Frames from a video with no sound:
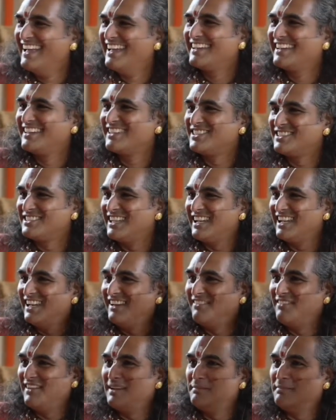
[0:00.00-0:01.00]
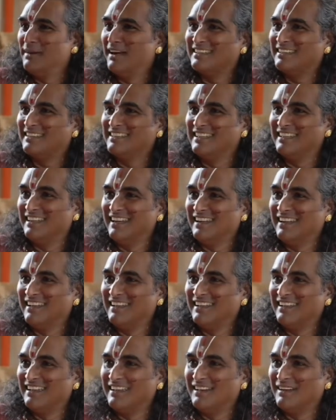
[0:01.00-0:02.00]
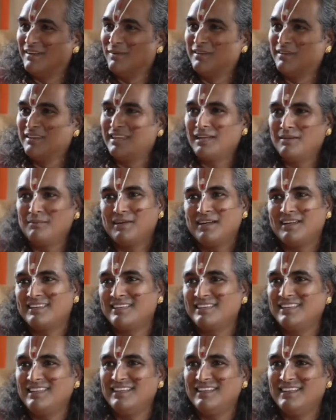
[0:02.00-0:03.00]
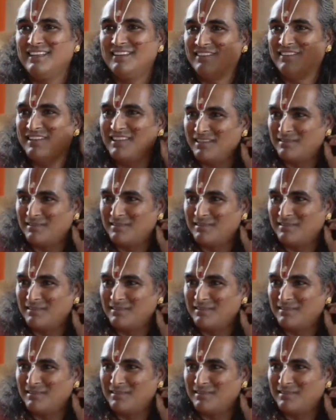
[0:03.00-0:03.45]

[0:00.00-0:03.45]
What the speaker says: Krishna elevate bhakti, no? Without bhakti, nothing is